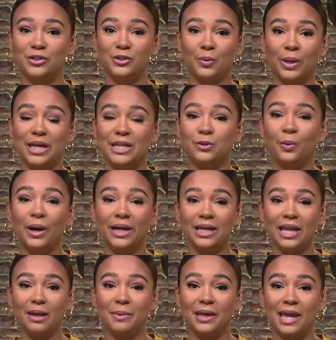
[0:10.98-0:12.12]
2020,
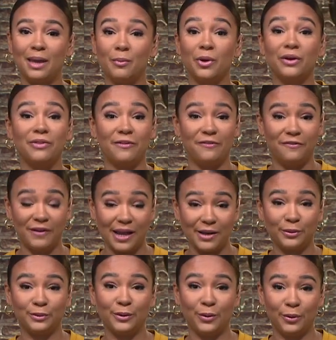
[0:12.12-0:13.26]
it became one of the final
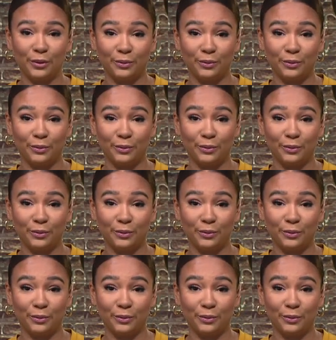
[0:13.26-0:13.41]
local